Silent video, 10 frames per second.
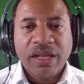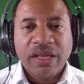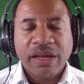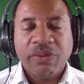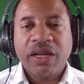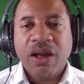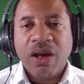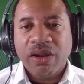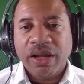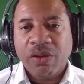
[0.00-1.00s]
that we can
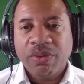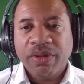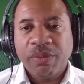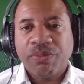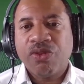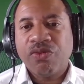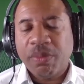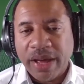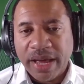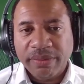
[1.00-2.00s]
all help improve
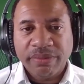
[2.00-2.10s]
upon.